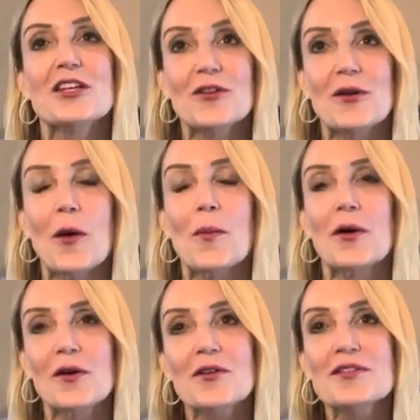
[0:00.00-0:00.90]
euro
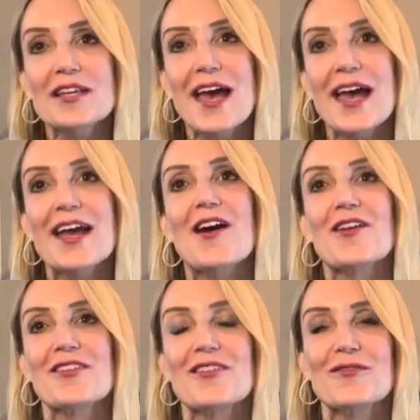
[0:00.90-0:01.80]
per day
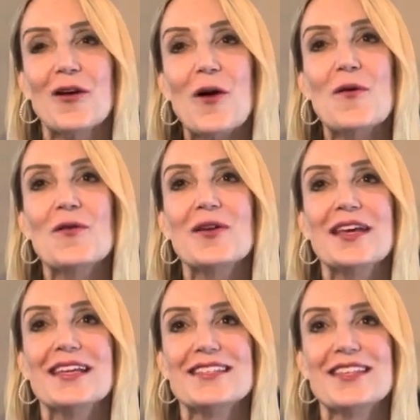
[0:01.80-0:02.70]
are thrown
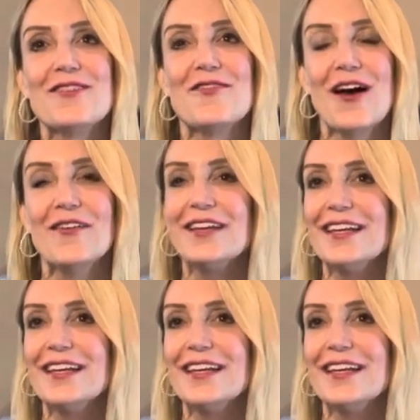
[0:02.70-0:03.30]
into the fountain